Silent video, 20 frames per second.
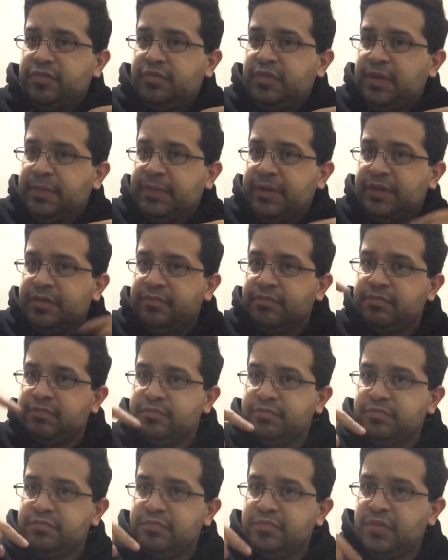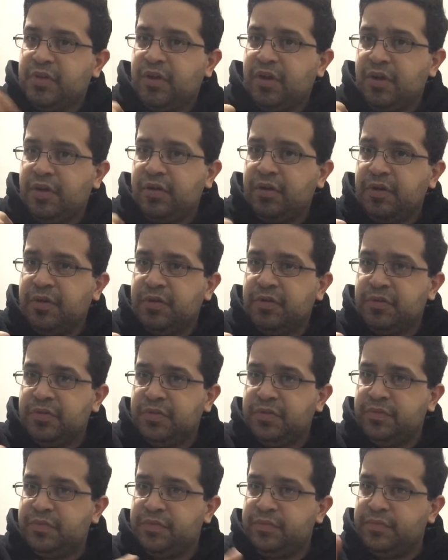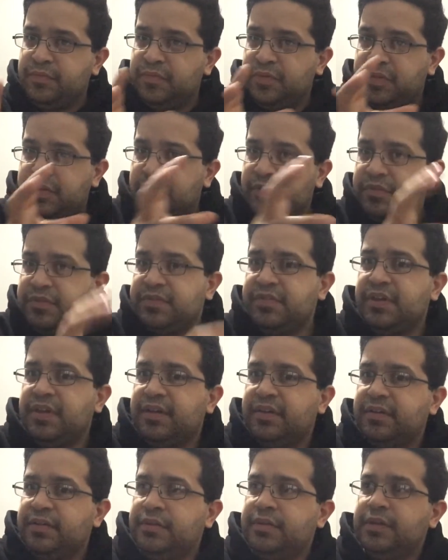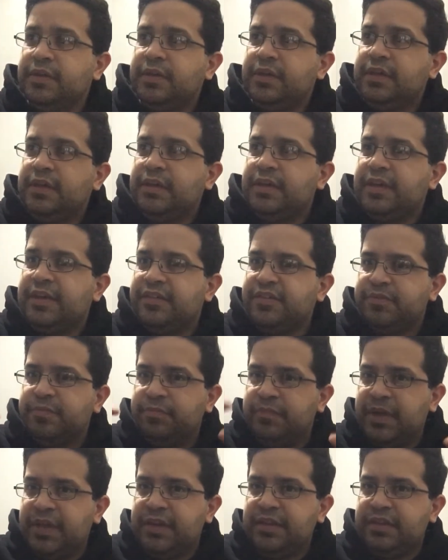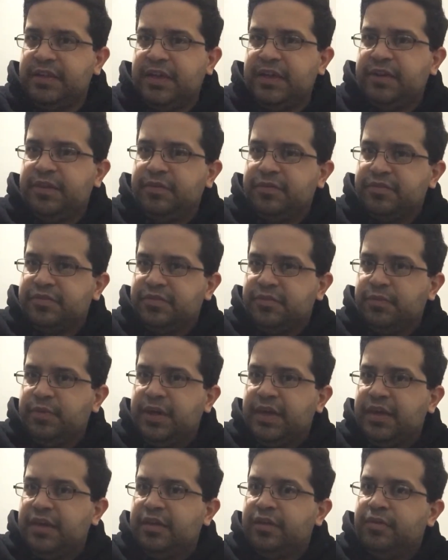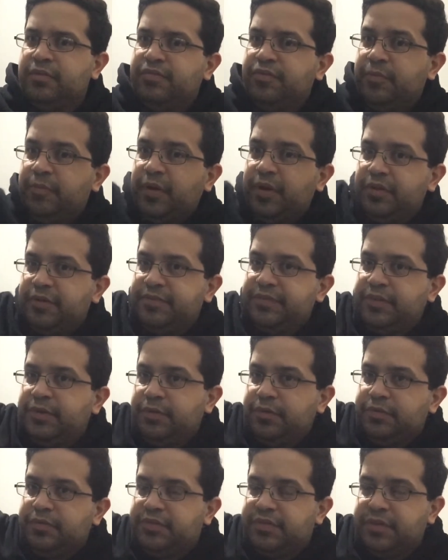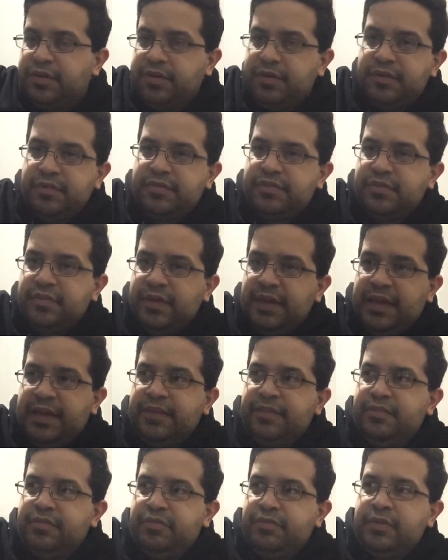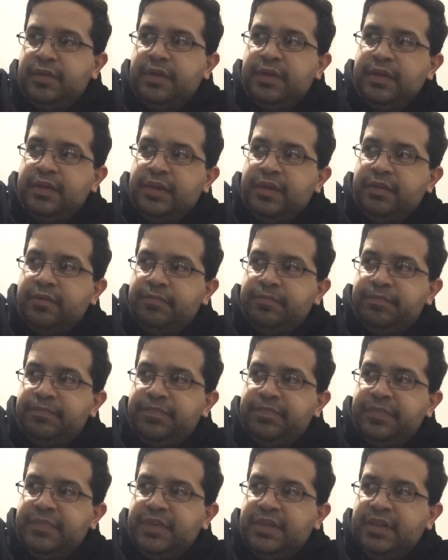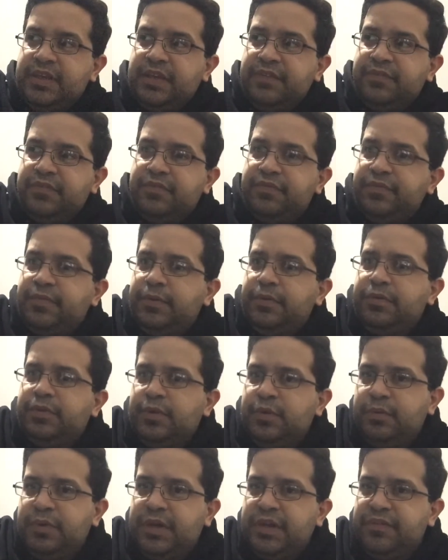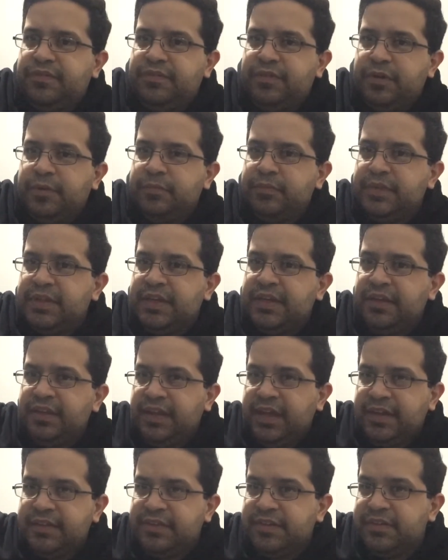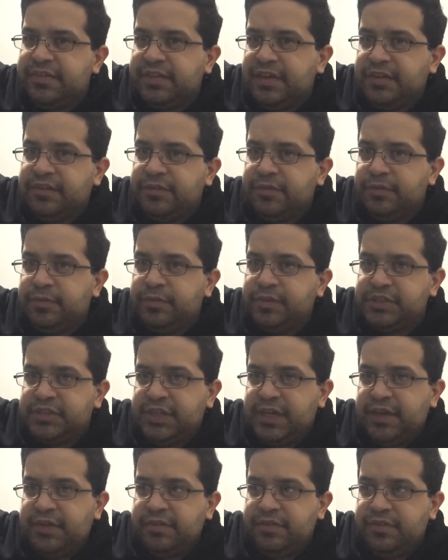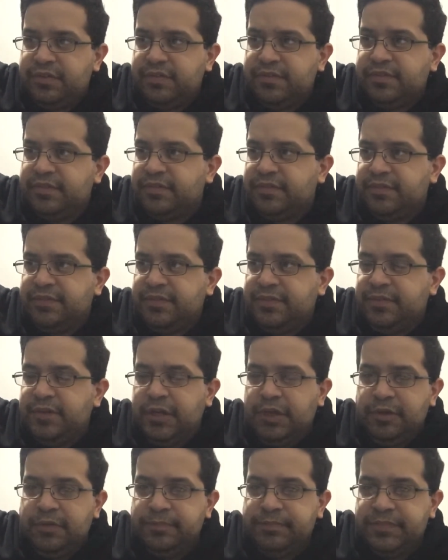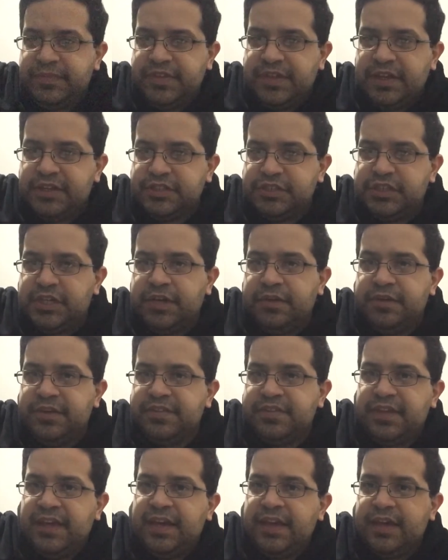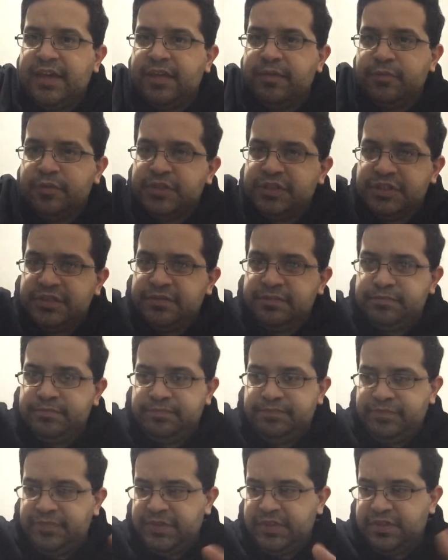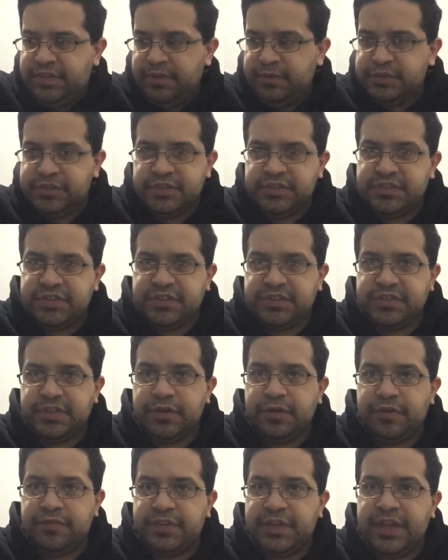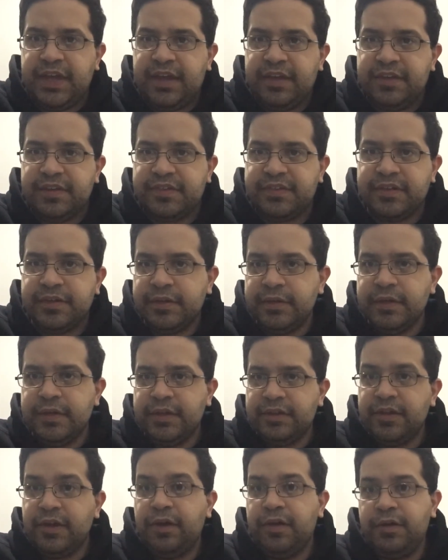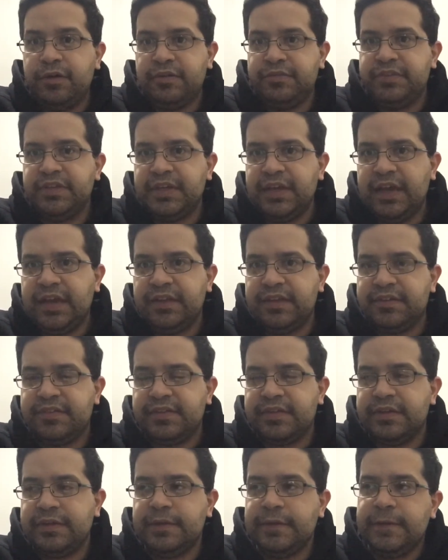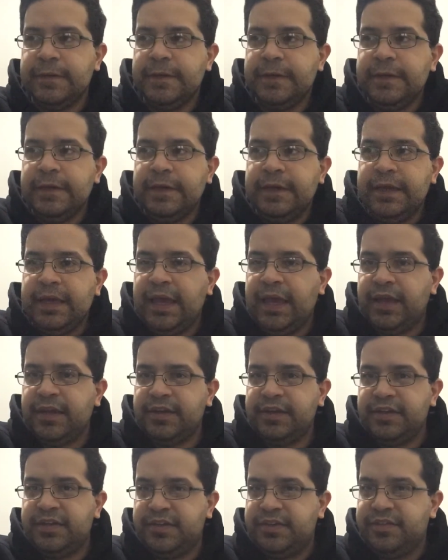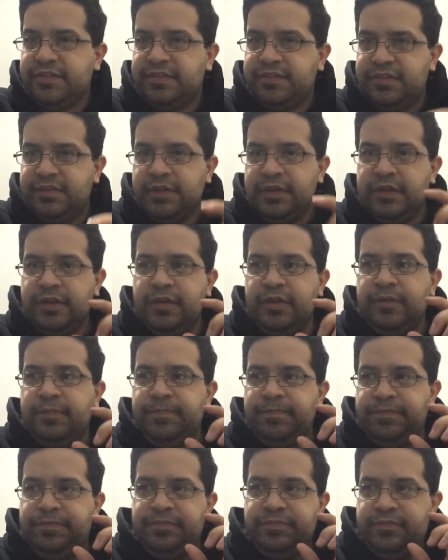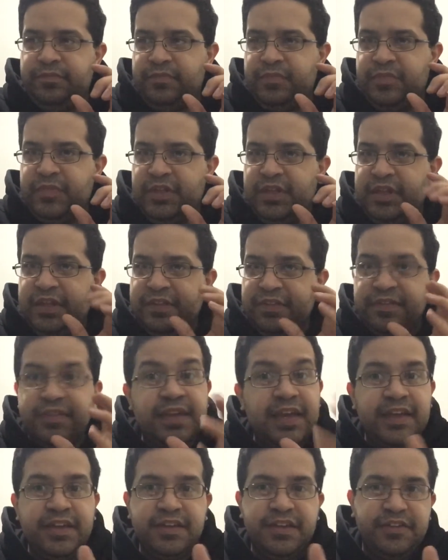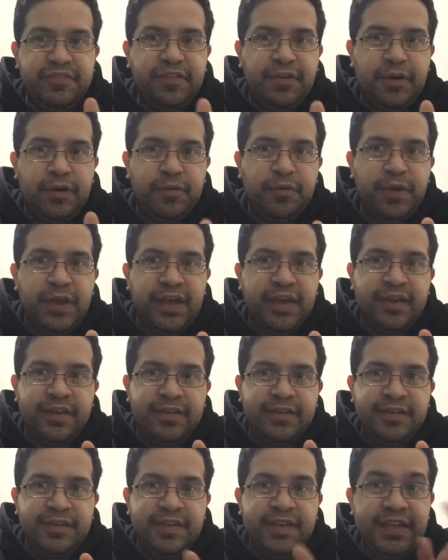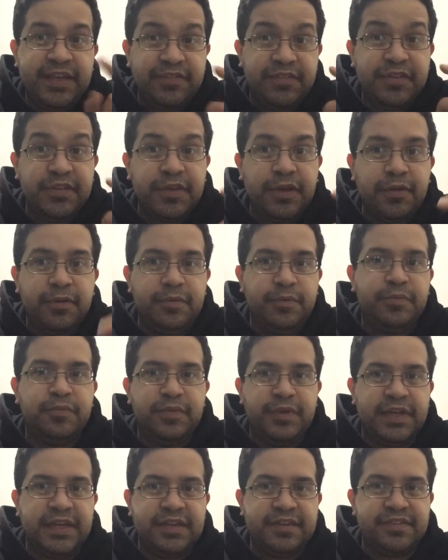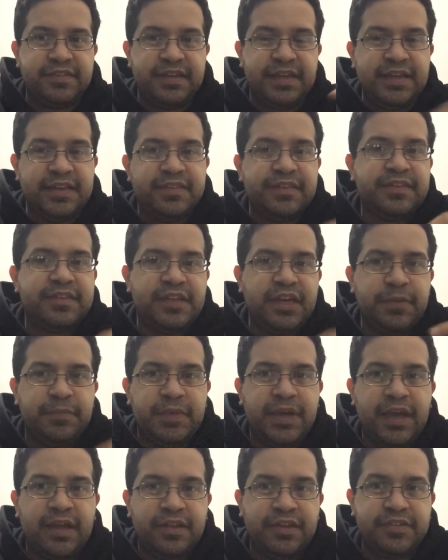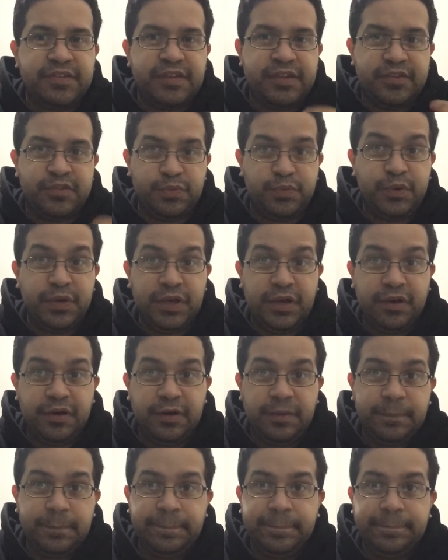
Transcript: I mean, our Earth with our sun is many light years away from all of those stars. And even further away from the galactic center, which houses, you know, Sagittarius A, which is the center of the galaxy, the heart of the galaxy. And it is insanely far away, even though it is in the same galaxy as we are.